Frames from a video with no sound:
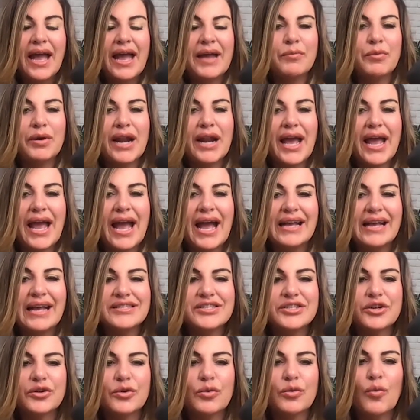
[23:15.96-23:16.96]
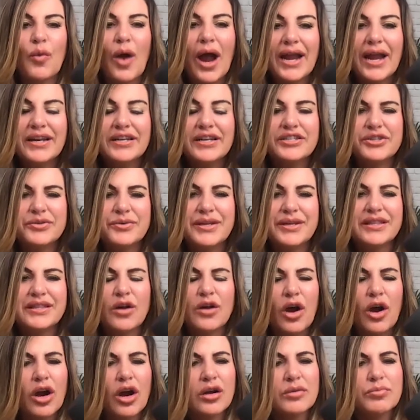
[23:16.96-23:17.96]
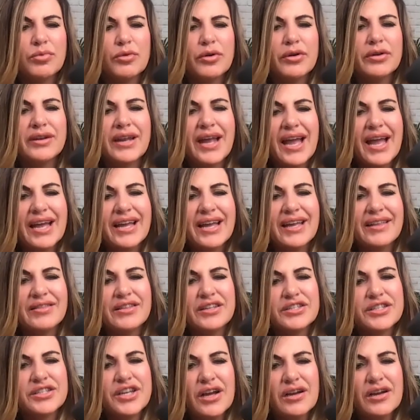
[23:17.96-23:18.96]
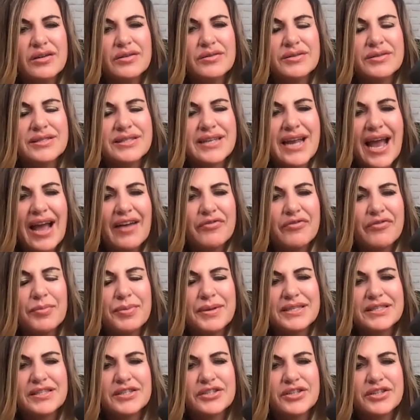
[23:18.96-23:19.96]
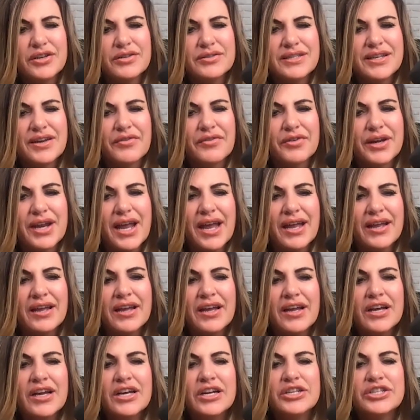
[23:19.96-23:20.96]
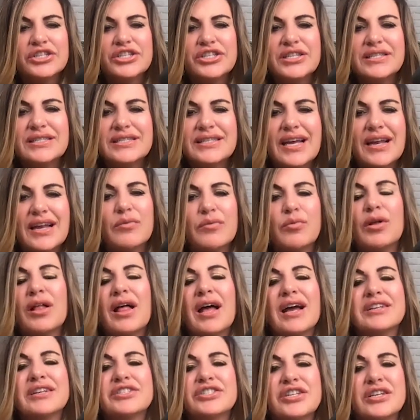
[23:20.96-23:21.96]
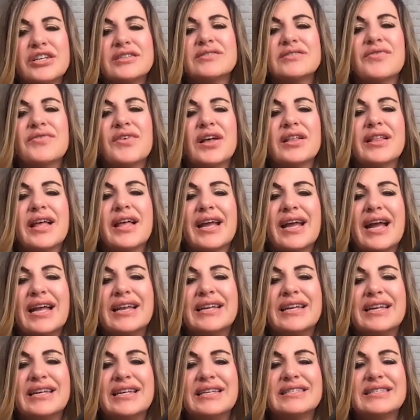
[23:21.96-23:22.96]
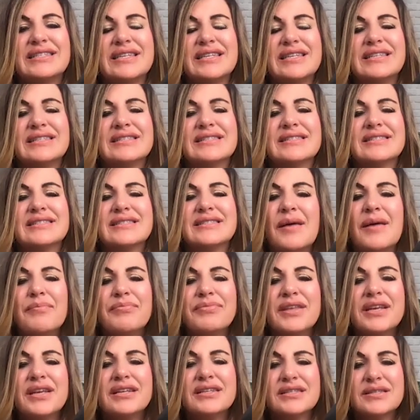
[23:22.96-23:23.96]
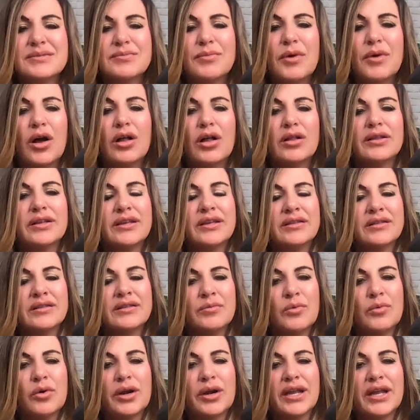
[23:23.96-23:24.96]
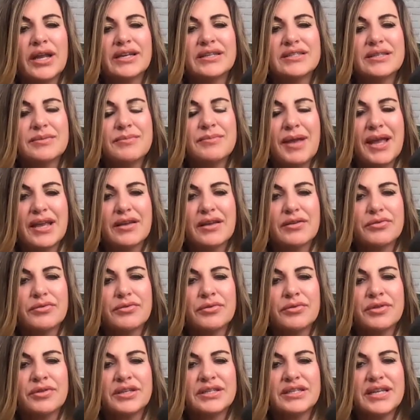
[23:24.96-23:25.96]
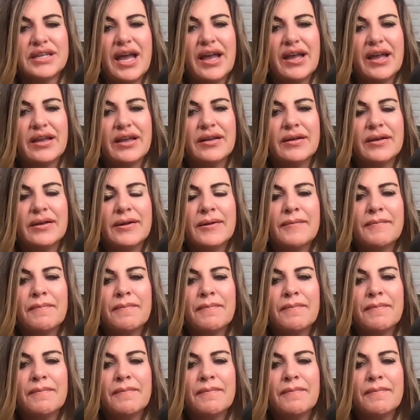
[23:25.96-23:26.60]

And when I asked her, why did you eat the hard boiled egg and the toast, half a piece of toast every day? She said, well, I just felt like I needed to eat something small in the morning to make it through the day.